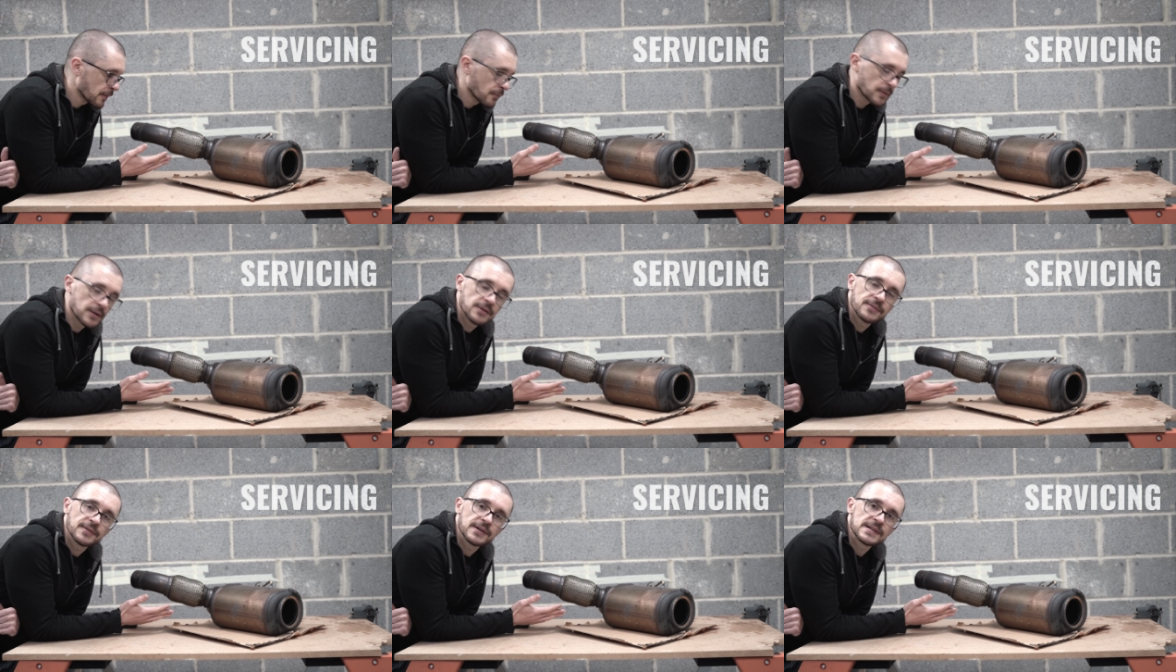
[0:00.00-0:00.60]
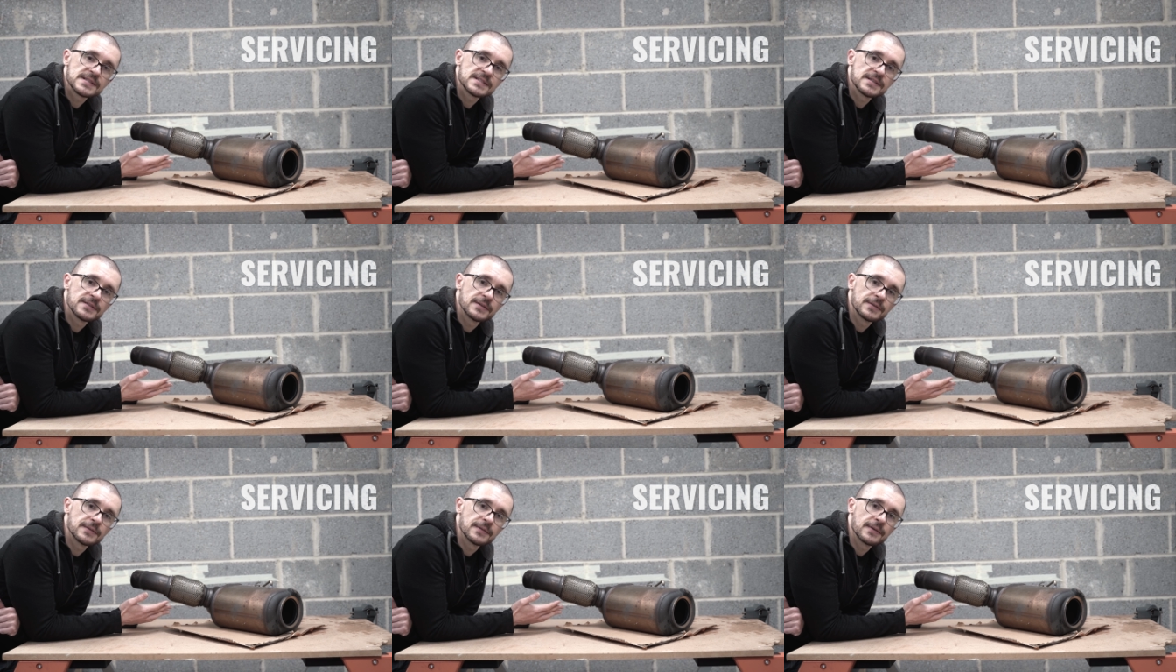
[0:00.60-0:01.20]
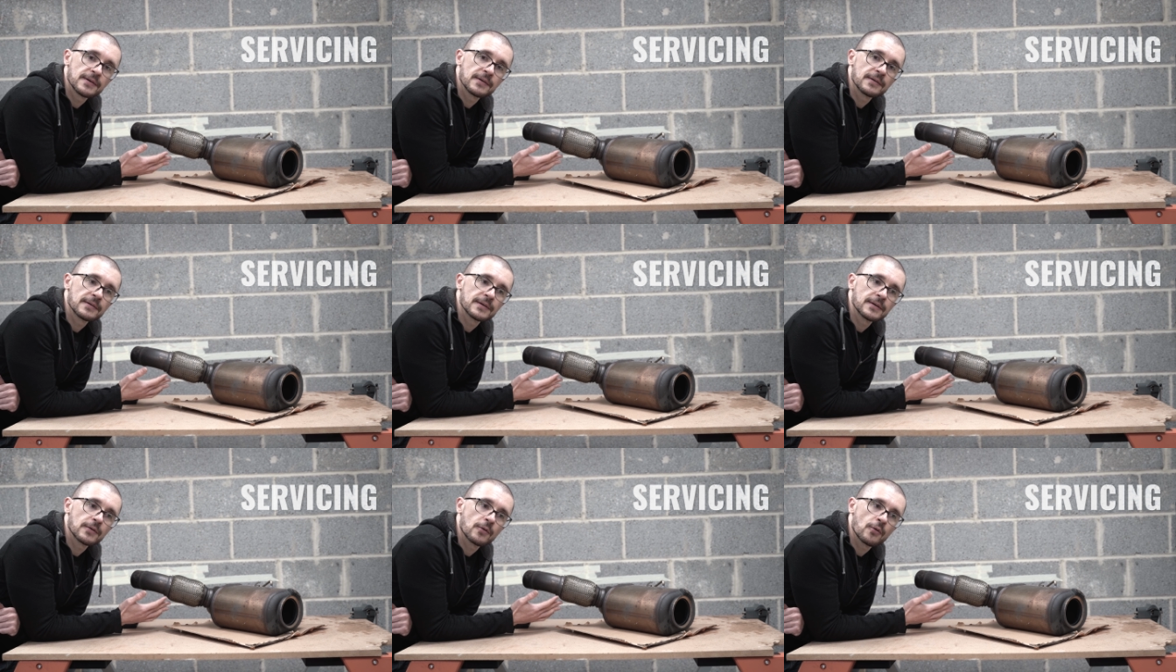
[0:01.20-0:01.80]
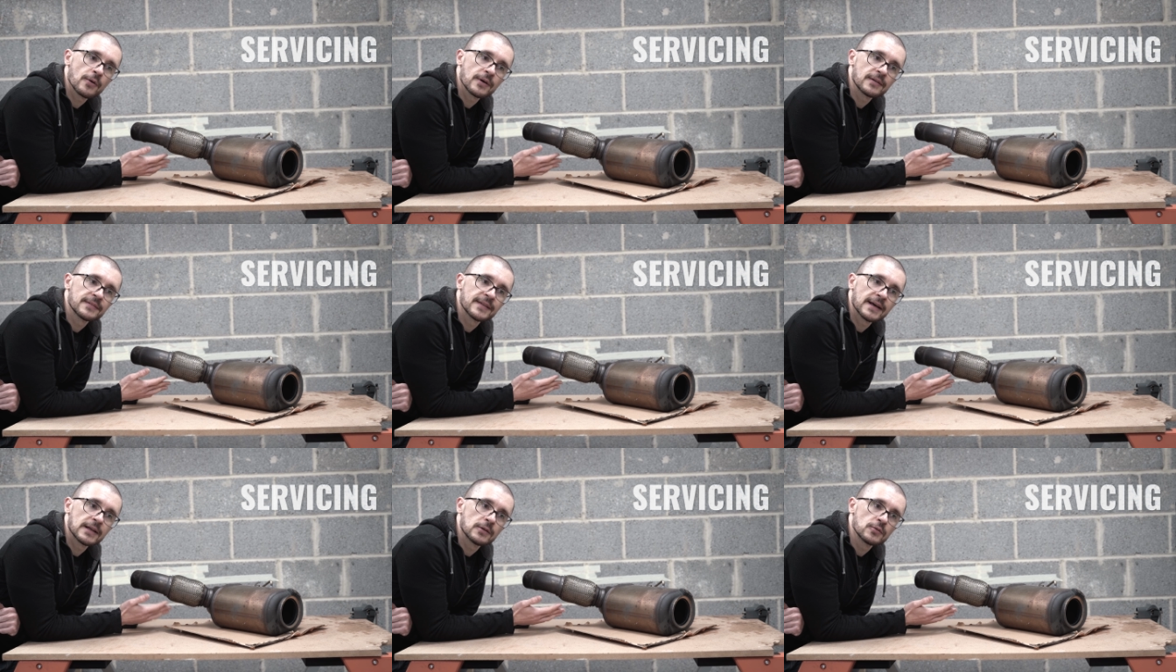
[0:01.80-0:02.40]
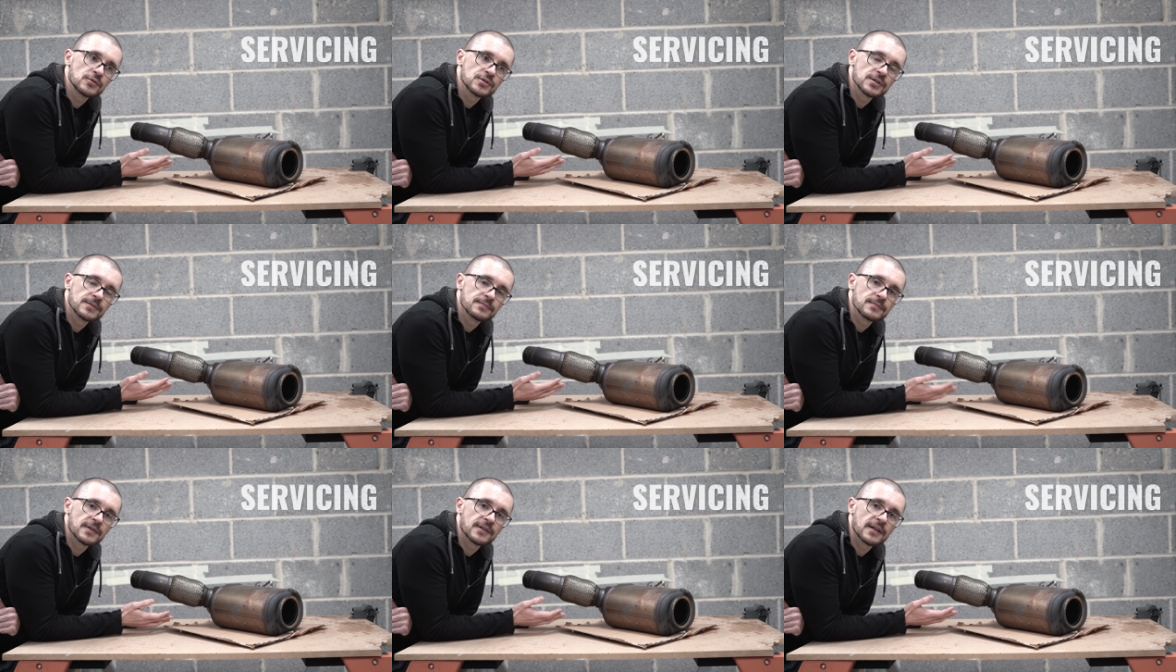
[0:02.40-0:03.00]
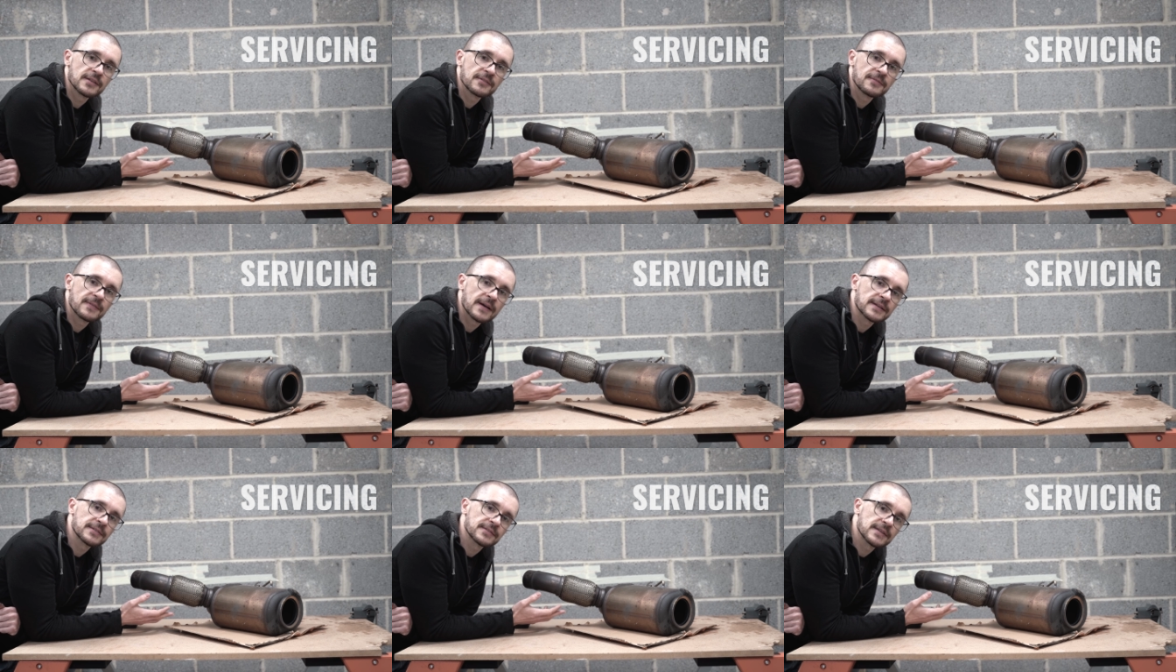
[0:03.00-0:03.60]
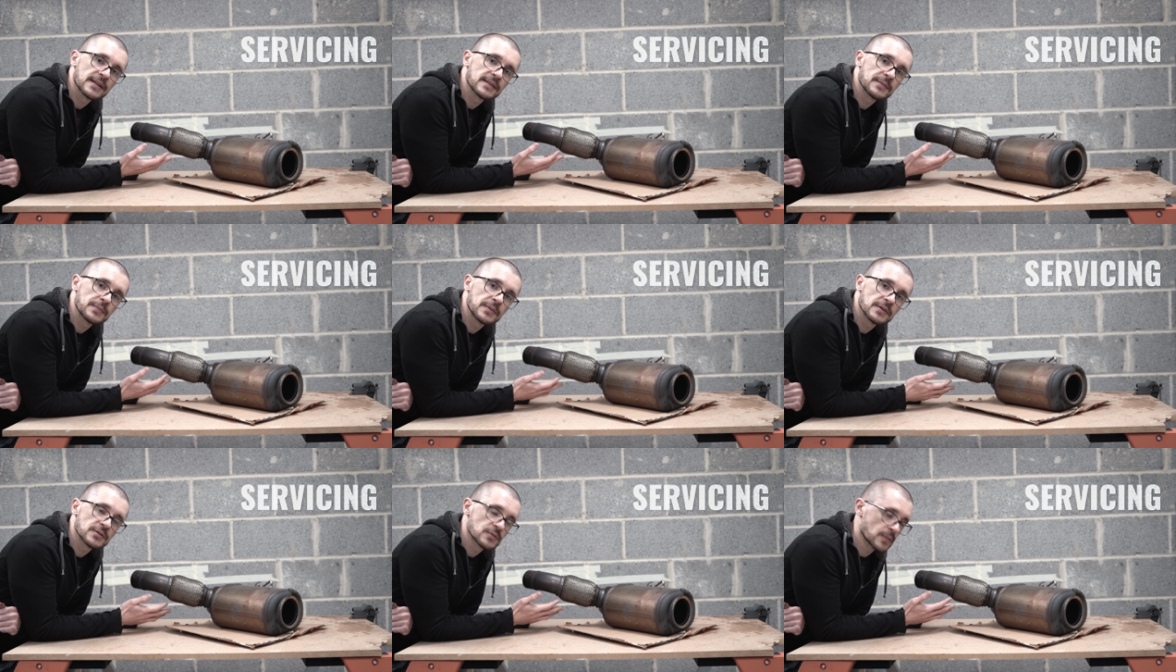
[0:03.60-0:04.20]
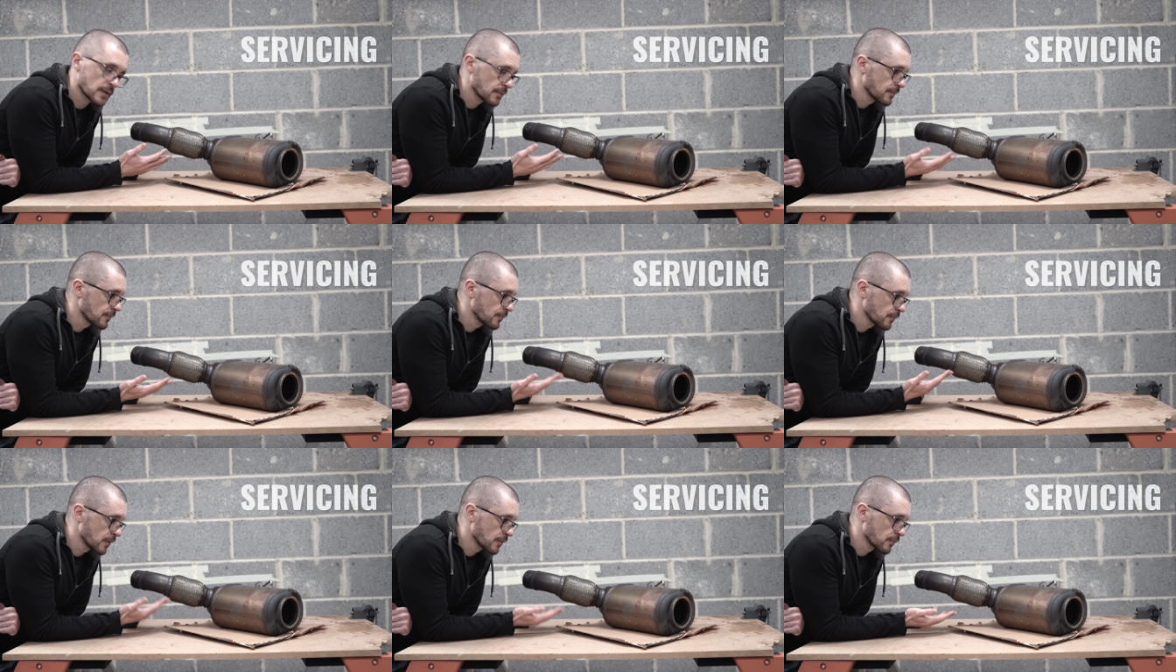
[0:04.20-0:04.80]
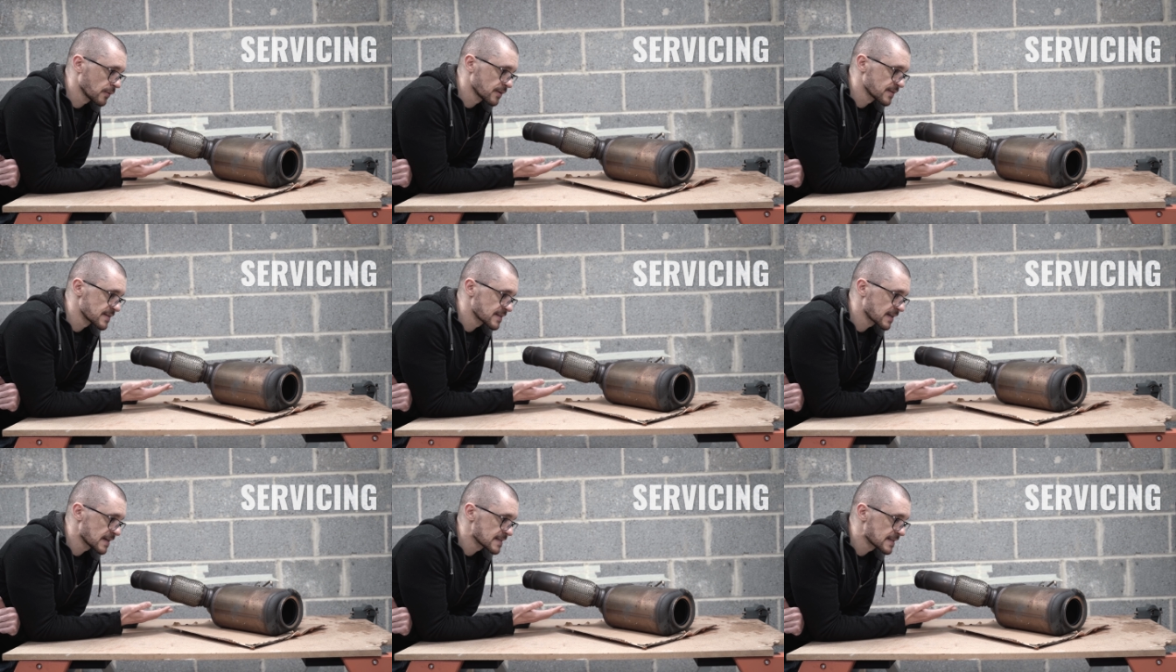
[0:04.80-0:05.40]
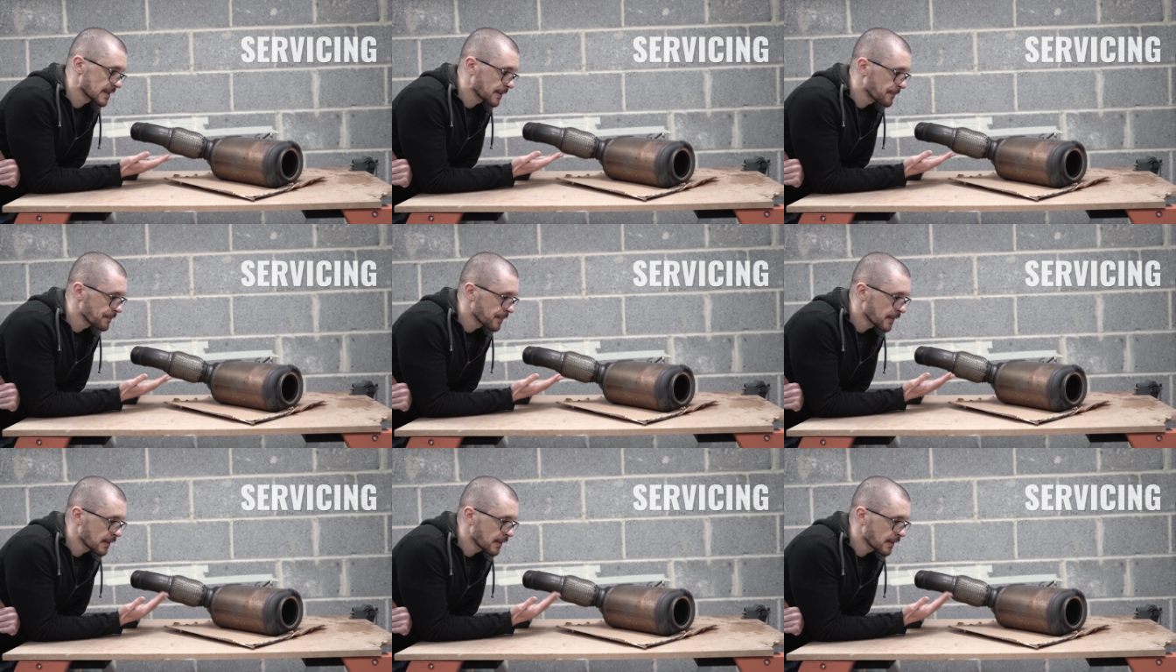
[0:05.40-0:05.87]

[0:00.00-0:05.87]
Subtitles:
We need to consider oil dilution, another factor that appears when we're discussing